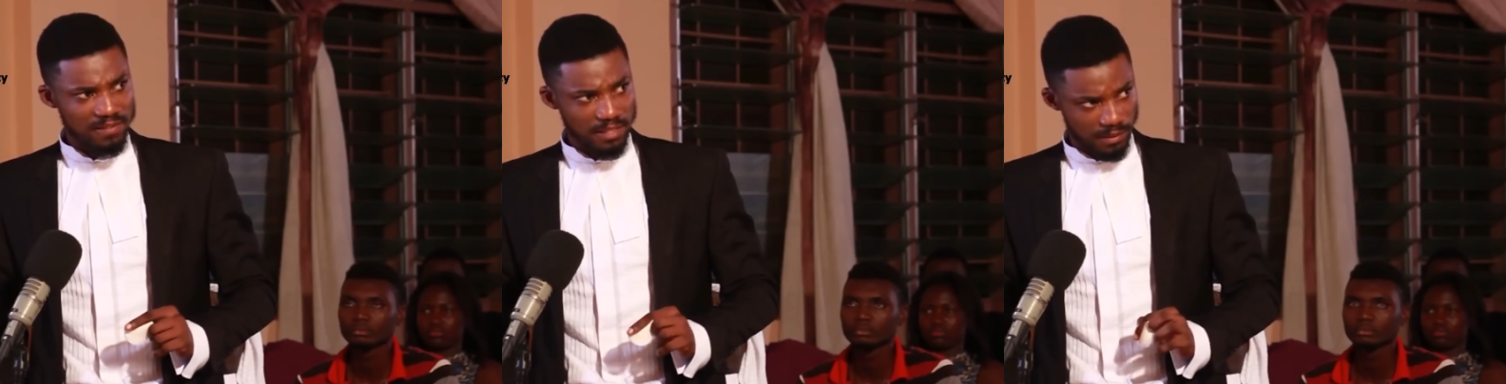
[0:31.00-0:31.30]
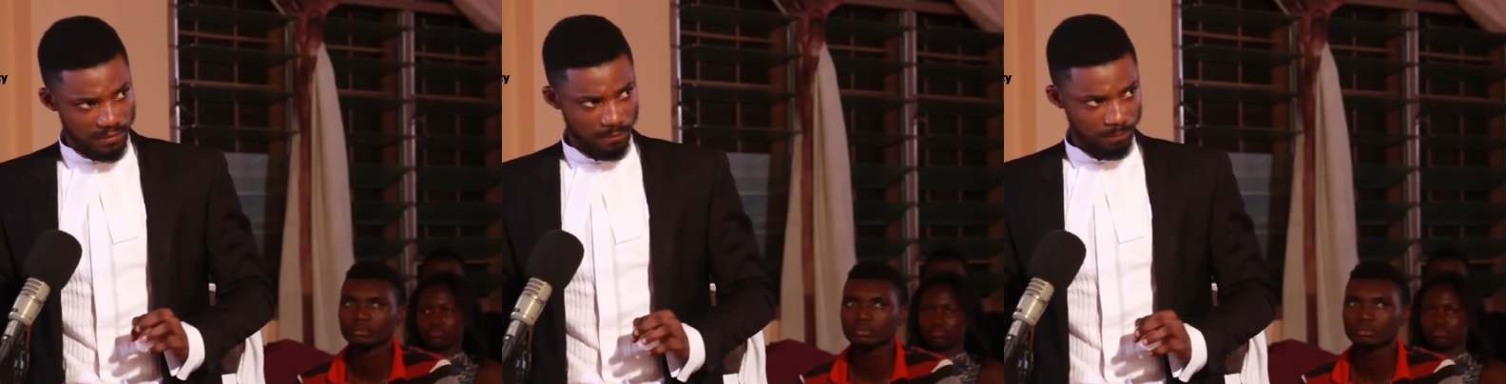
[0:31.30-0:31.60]
Speaker 1: Ghana
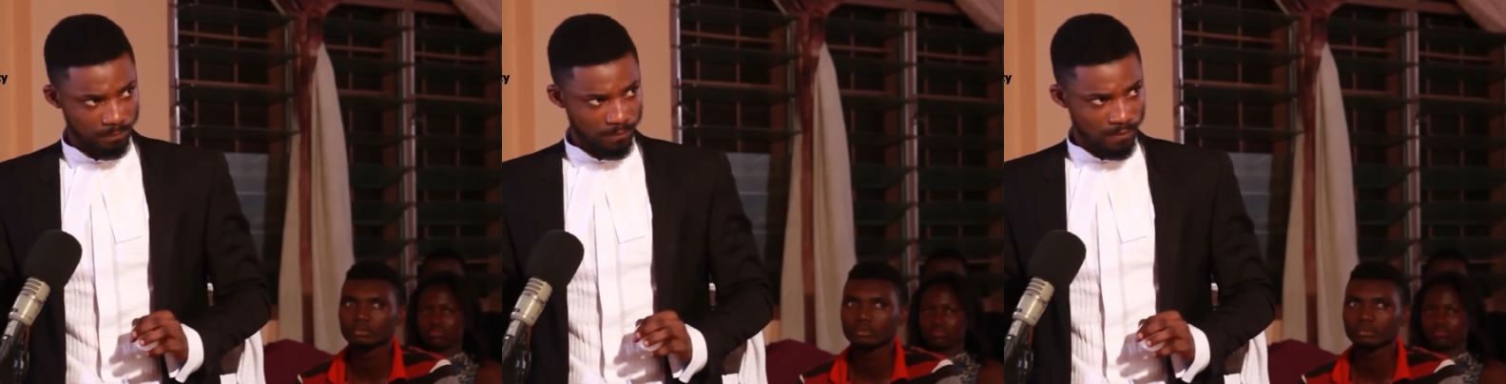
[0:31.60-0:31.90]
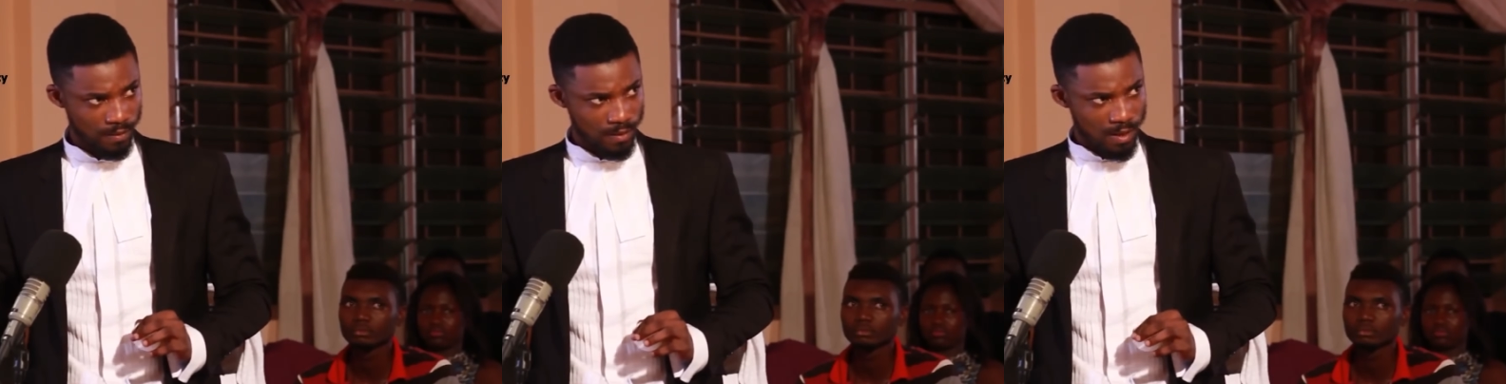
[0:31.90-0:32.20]
6.
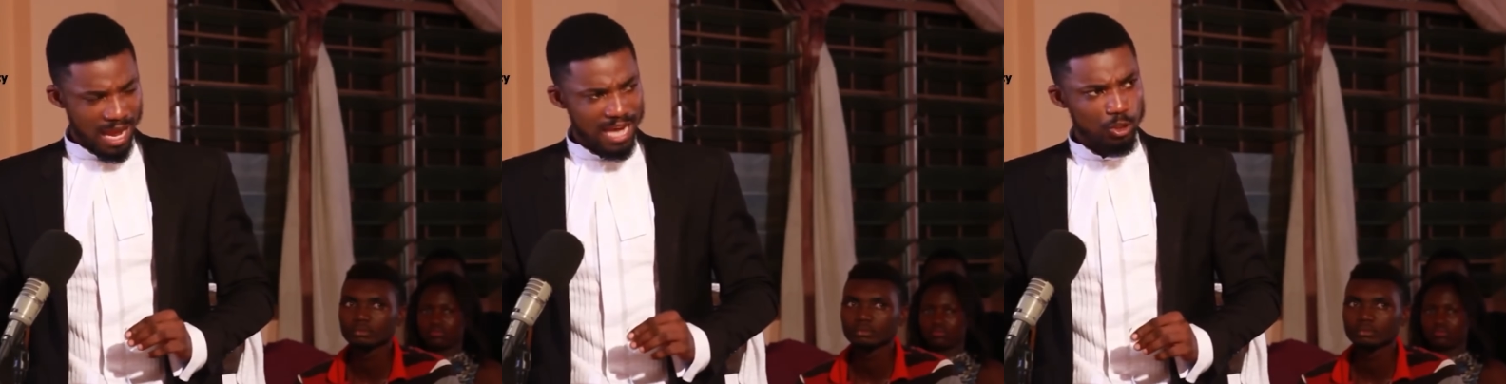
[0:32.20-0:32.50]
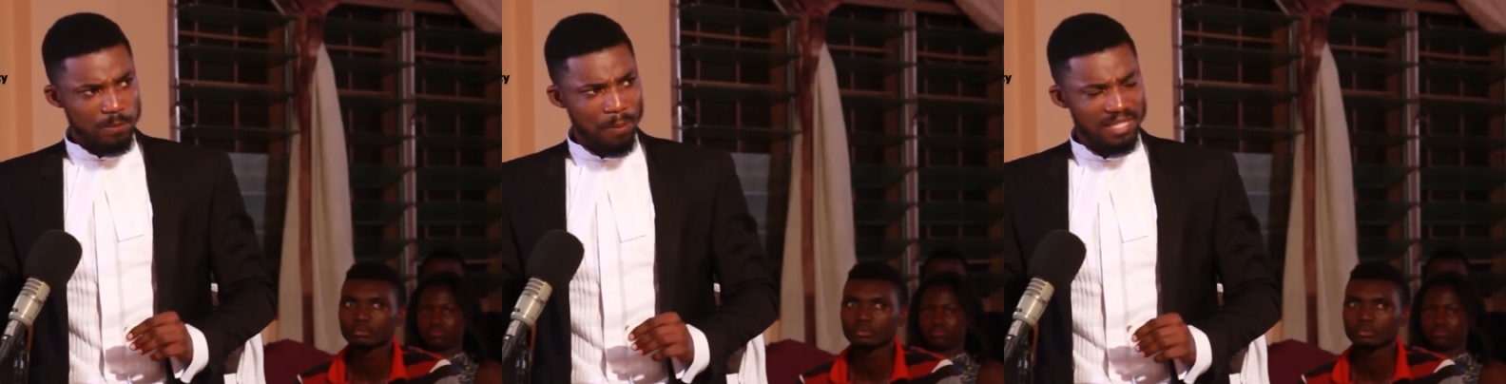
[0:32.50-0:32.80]

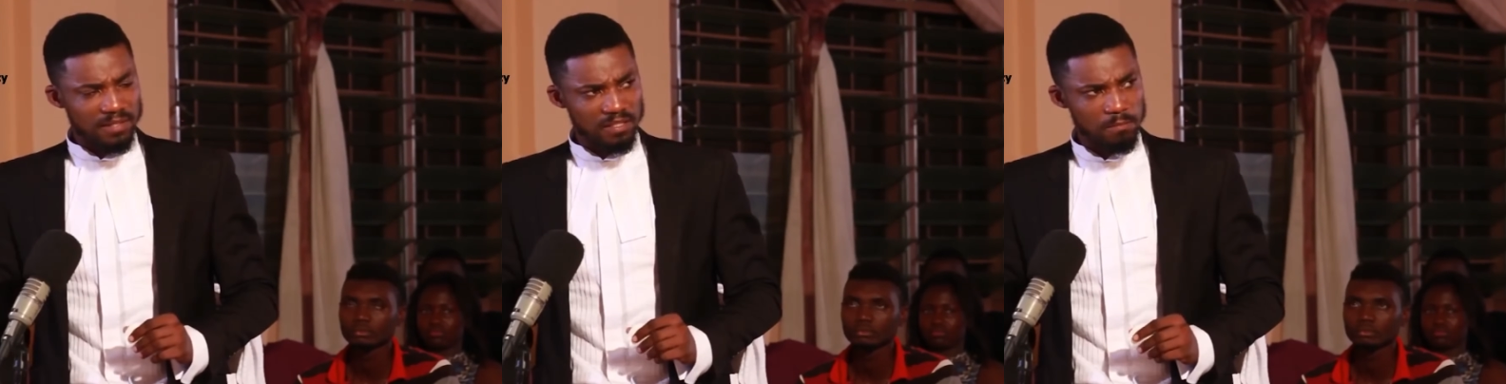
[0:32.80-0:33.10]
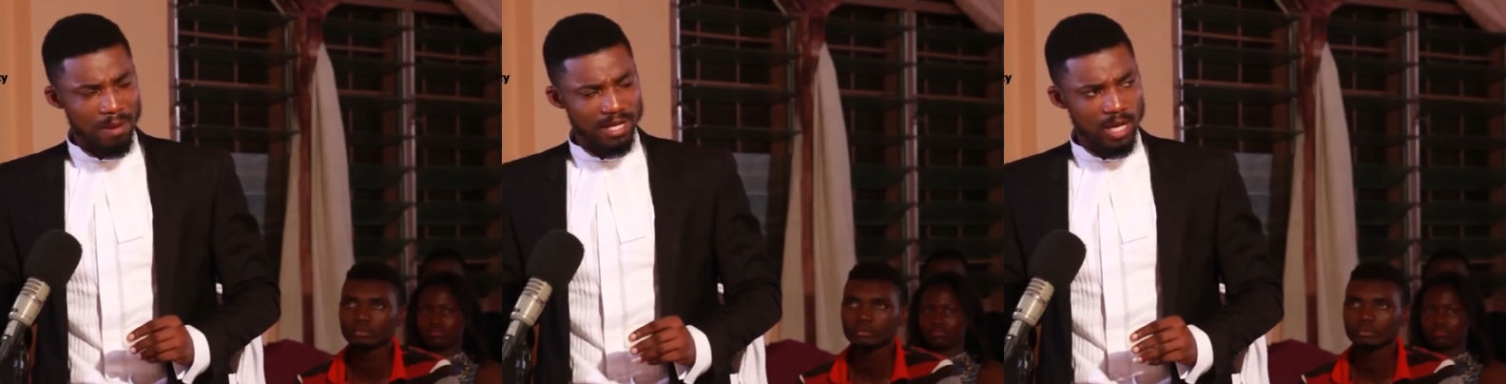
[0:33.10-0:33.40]
And you spend
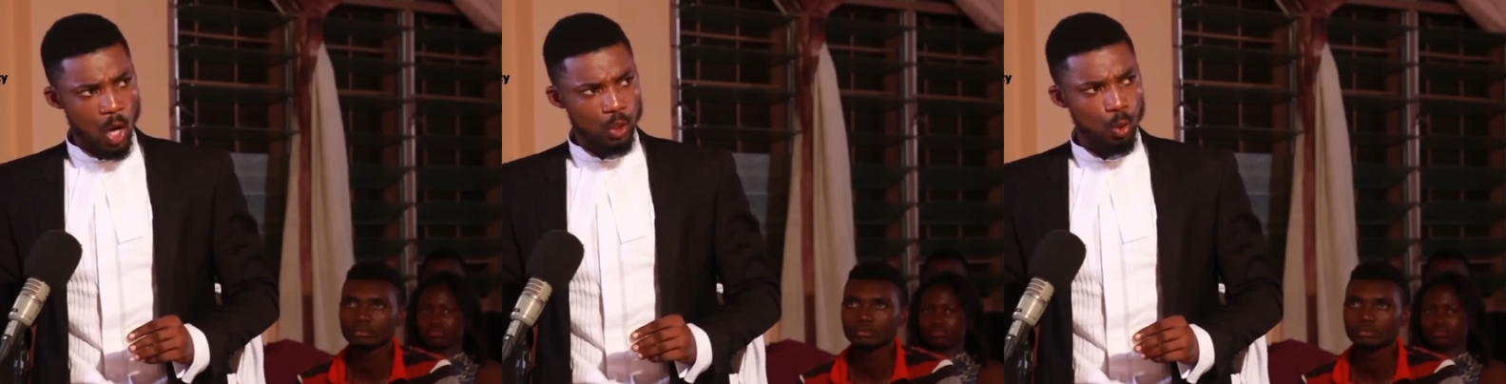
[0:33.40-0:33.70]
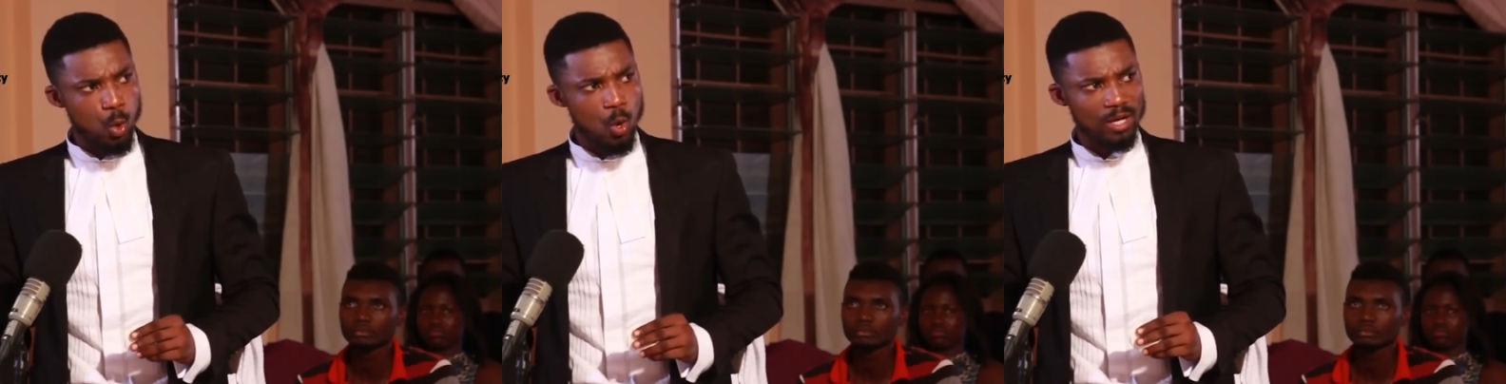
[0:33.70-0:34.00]
this money on
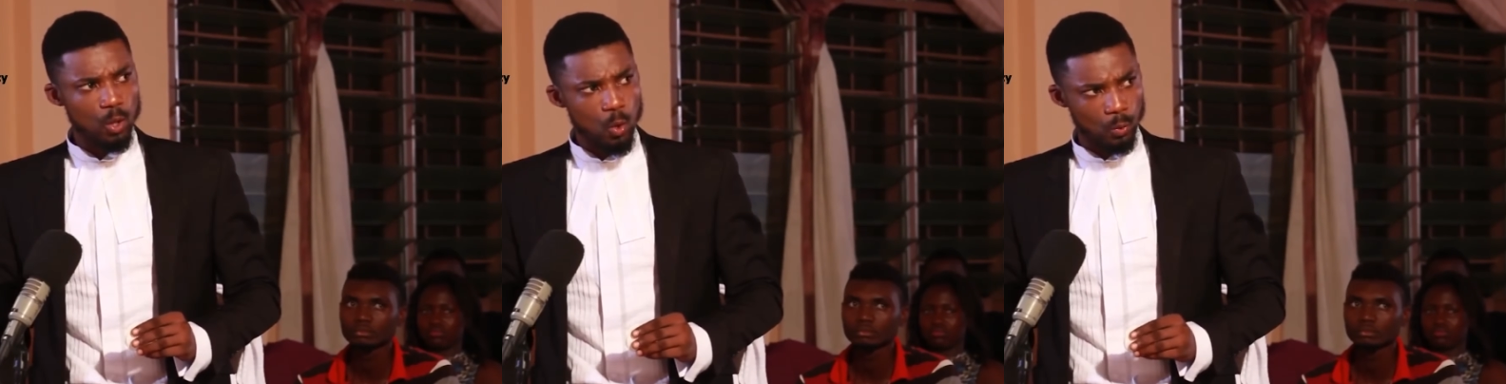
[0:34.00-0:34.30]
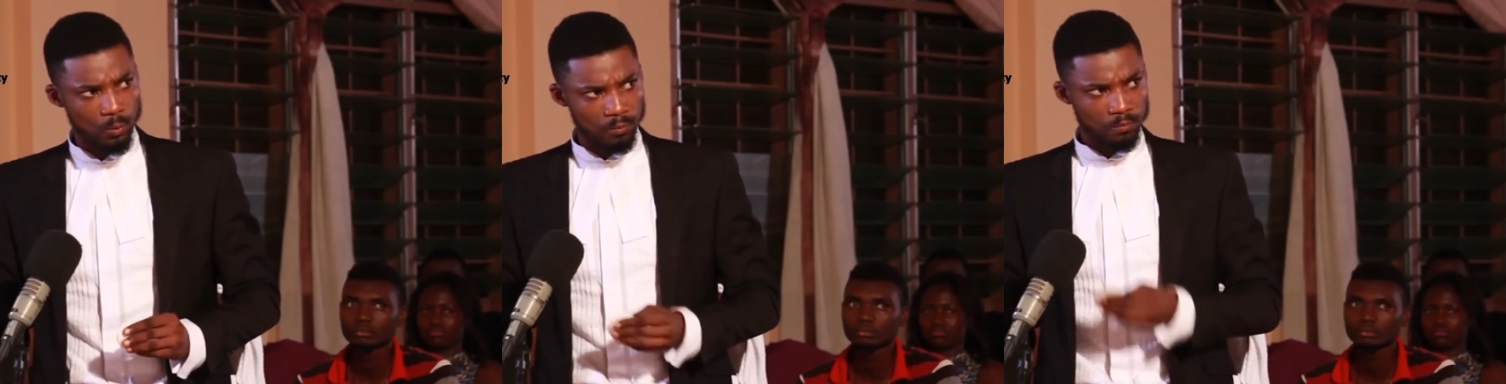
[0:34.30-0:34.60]
who and
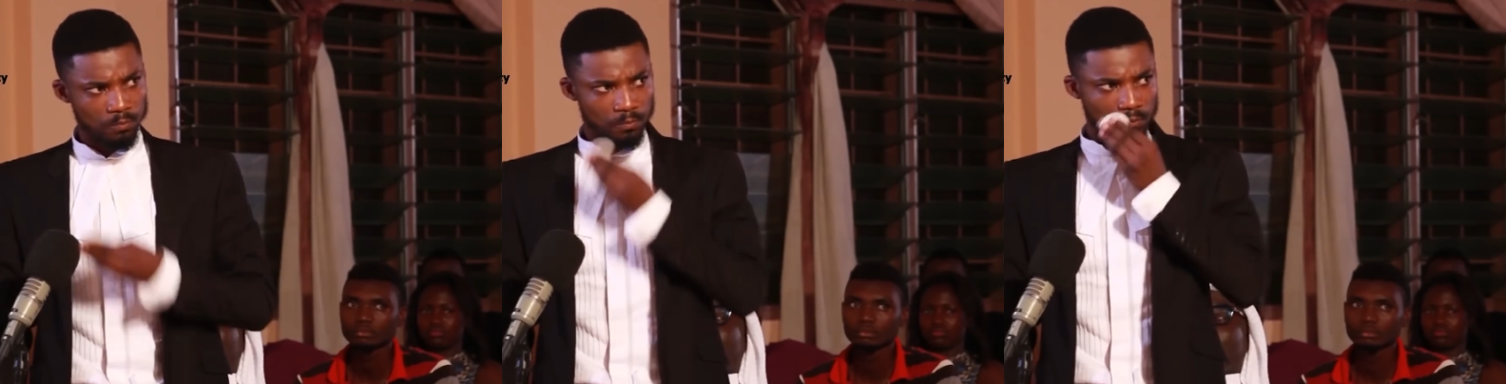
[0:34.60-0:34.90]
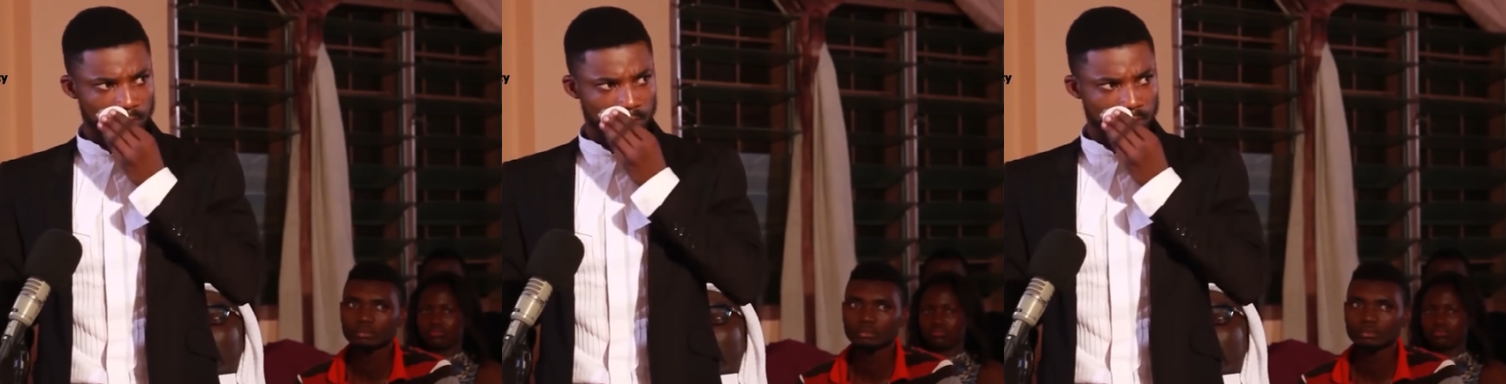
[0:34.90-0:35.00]
who?